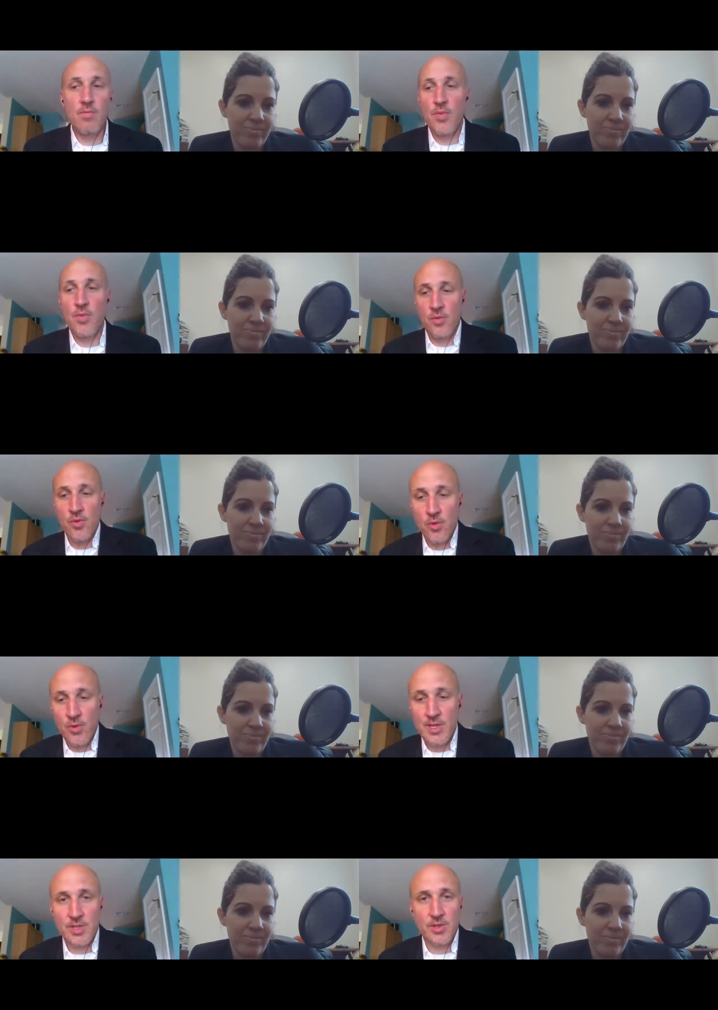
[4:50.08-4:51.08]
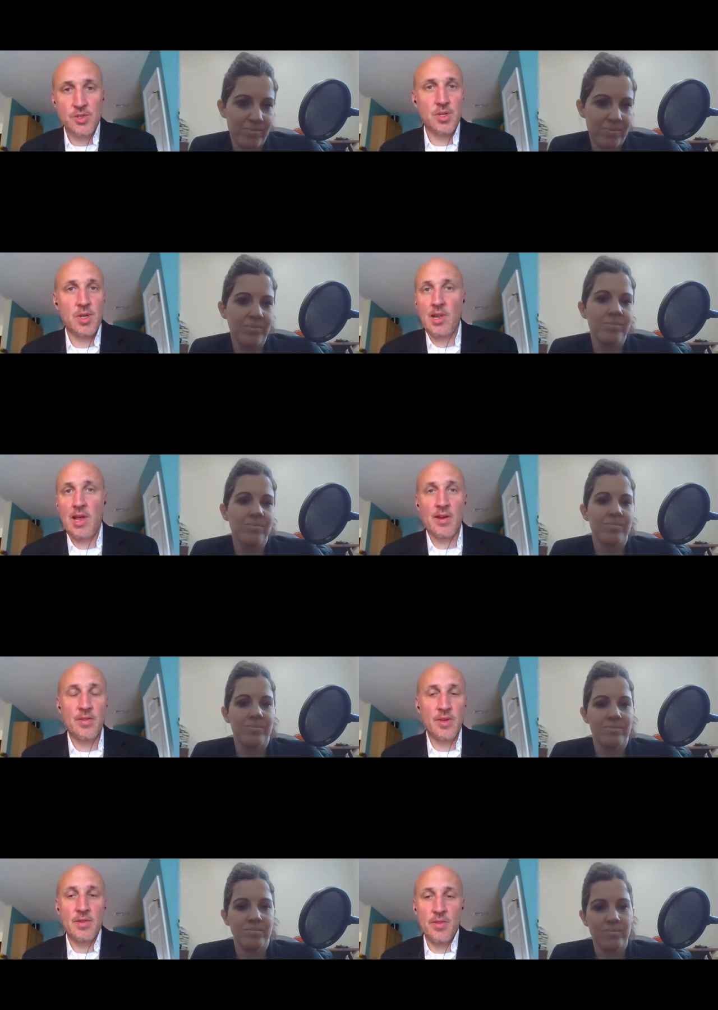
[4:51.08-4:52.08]
Speaker 1: through the research, a lot of
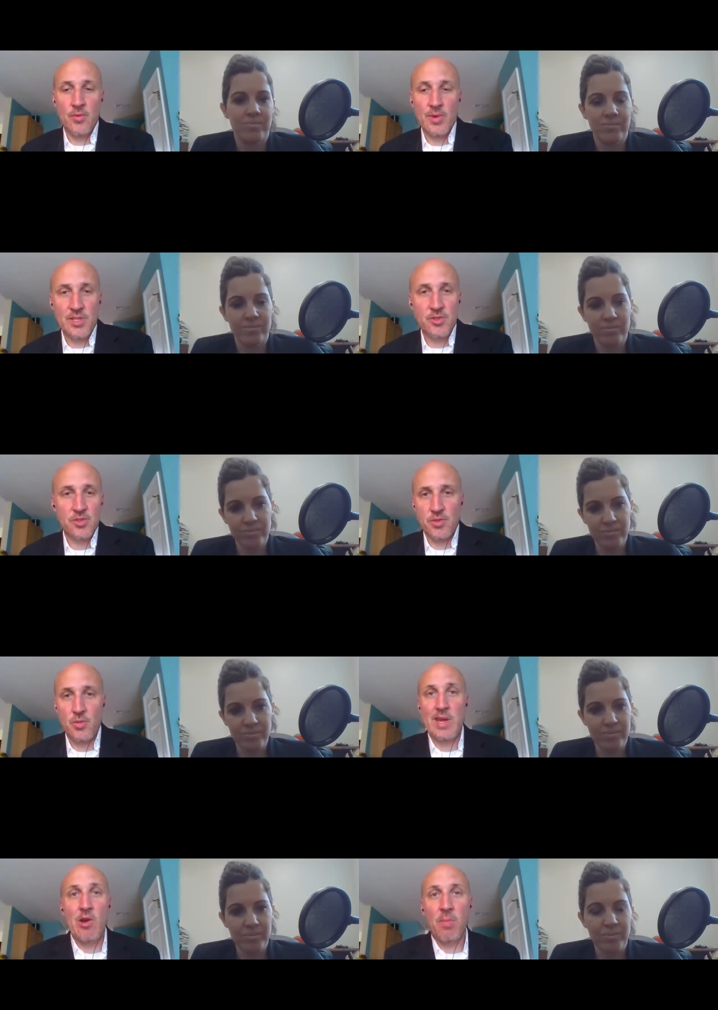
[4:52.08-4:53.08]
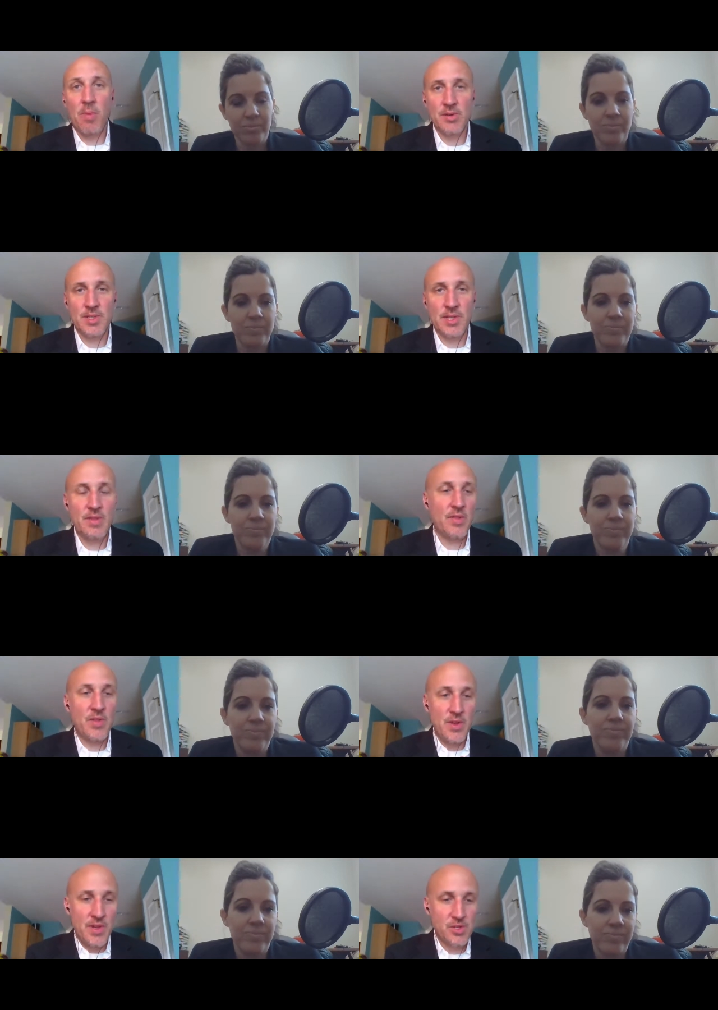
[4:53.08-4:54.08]
the, the researchers we know personally, that the
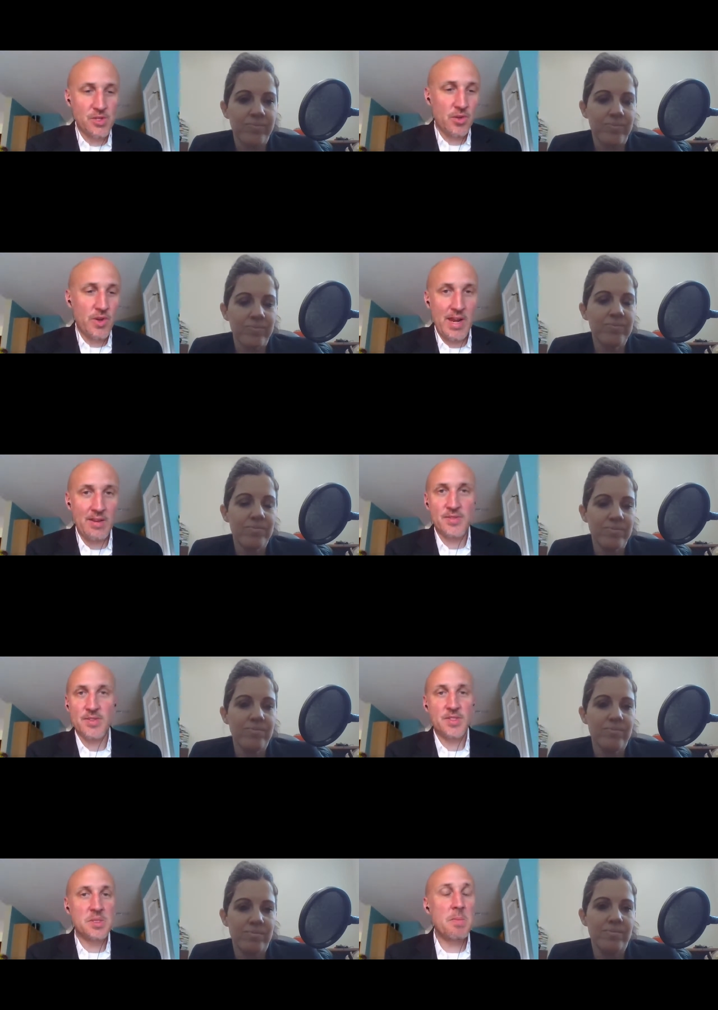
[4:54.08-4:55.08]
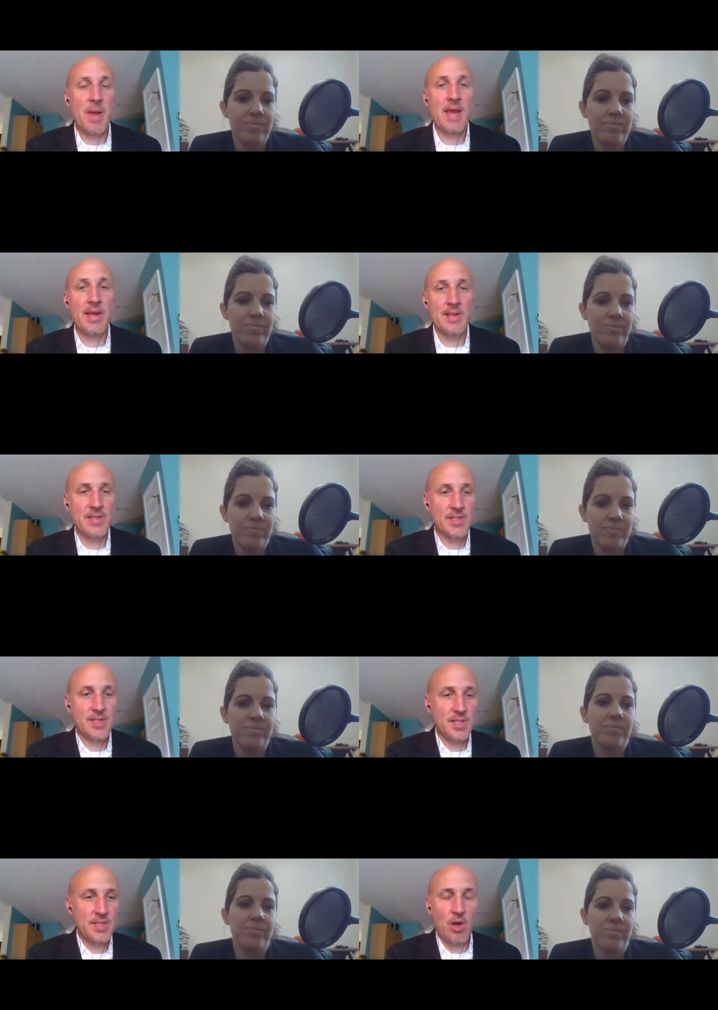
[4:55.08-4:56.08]
digital natives debate
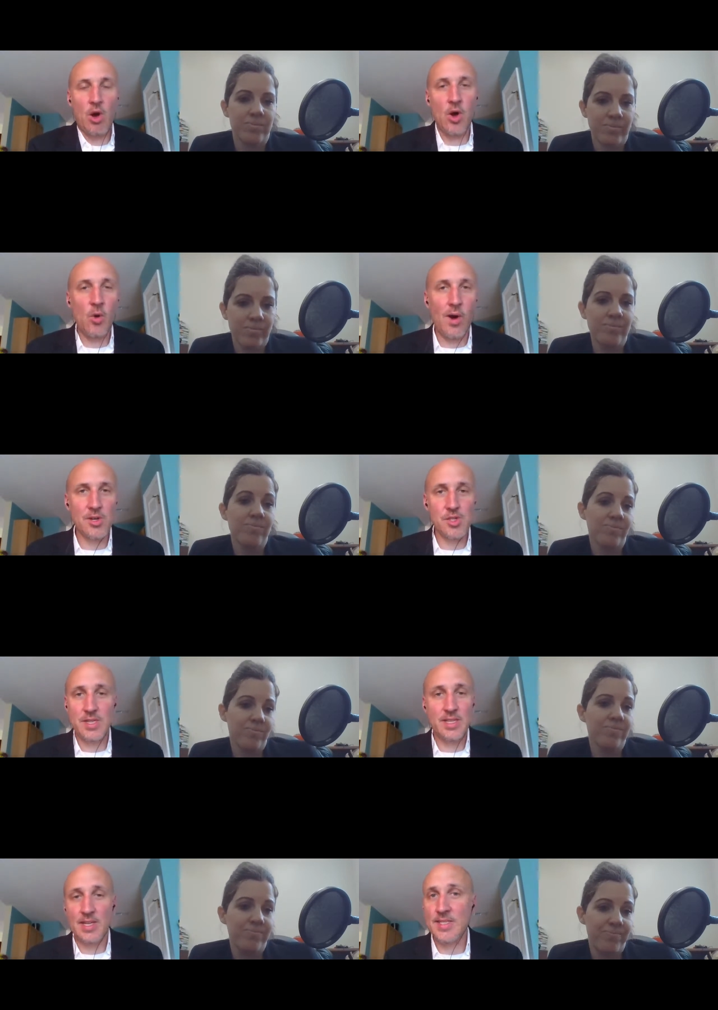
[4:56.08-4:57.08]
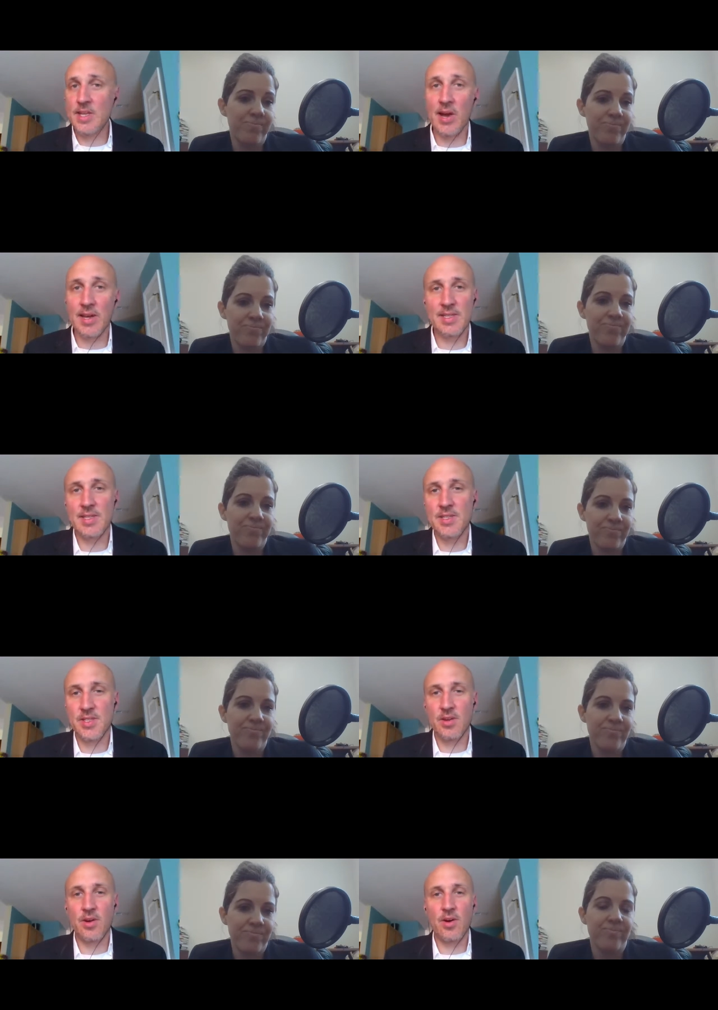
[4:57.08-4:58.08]
is, is hogwash. It does not
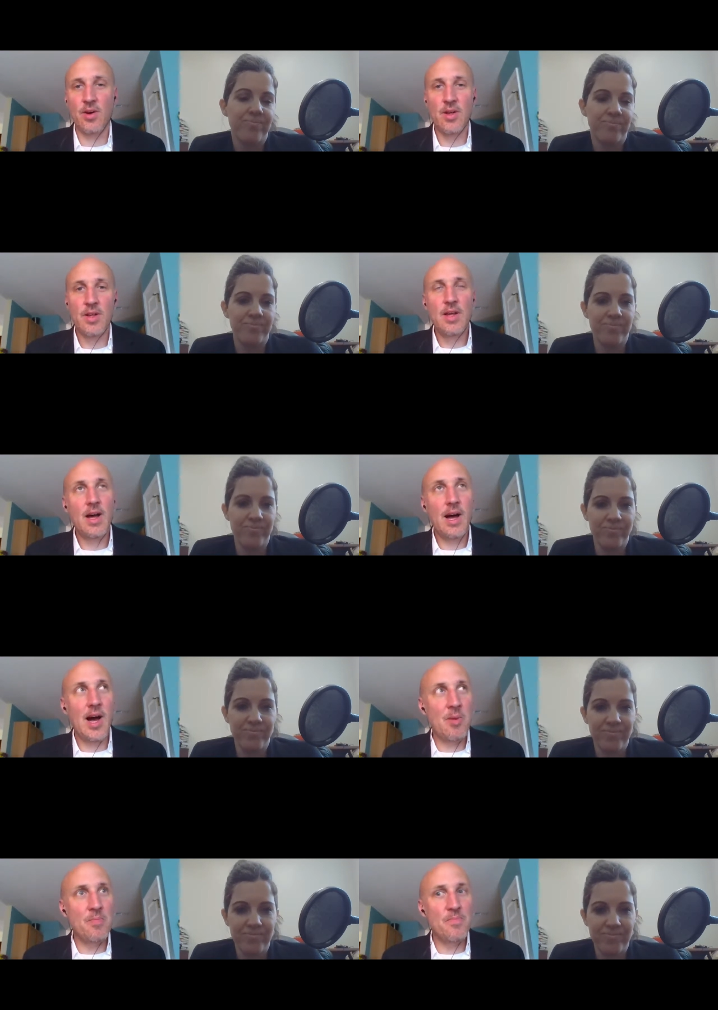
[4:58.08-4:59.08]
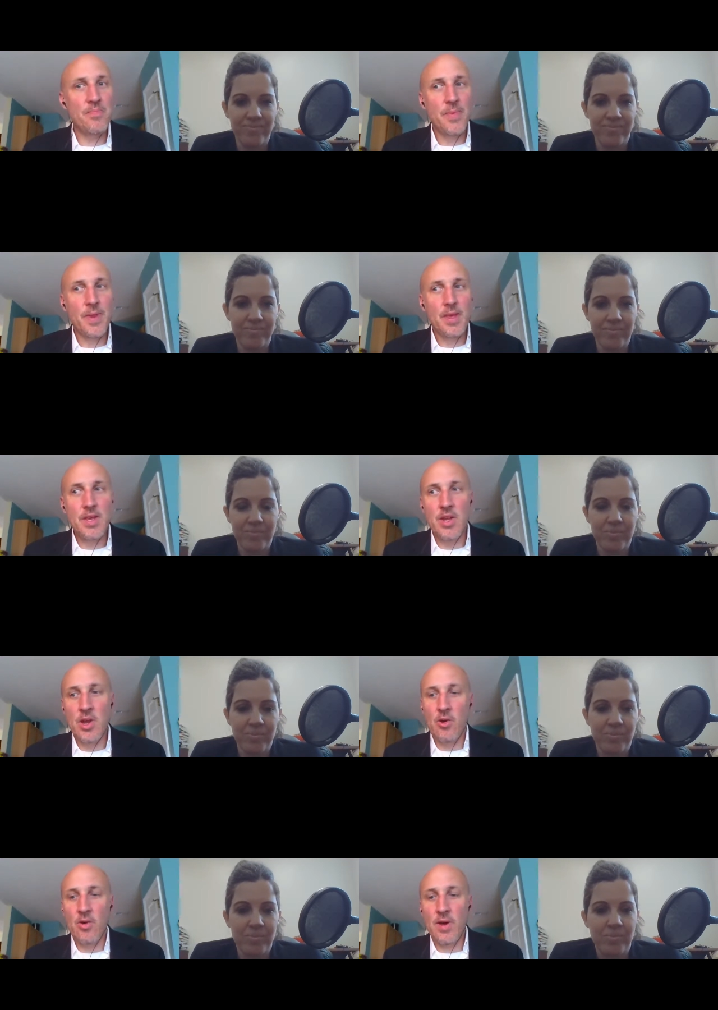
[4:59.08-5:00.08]
exist at all. Mm-hmm. Um, you
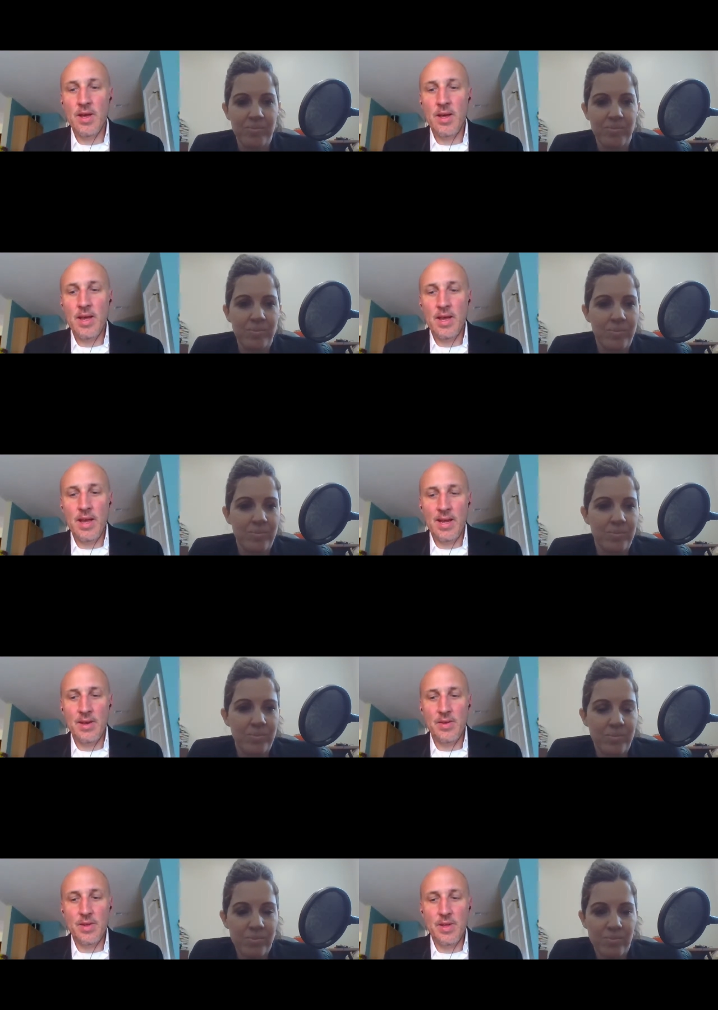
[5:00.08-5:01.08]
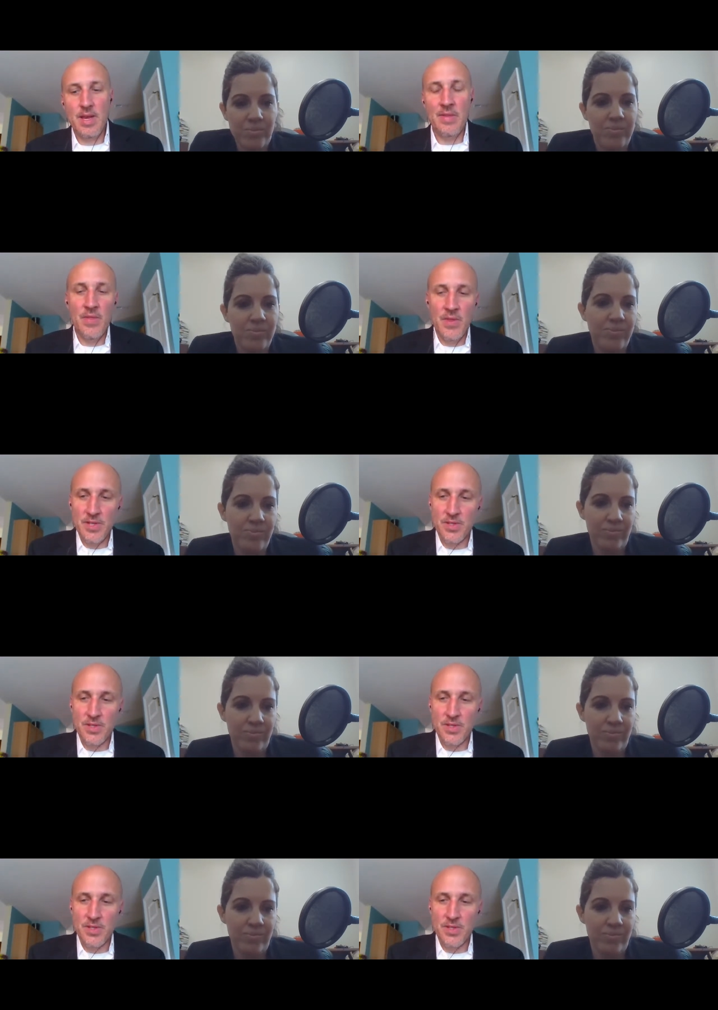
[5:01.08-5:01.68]
know, and in this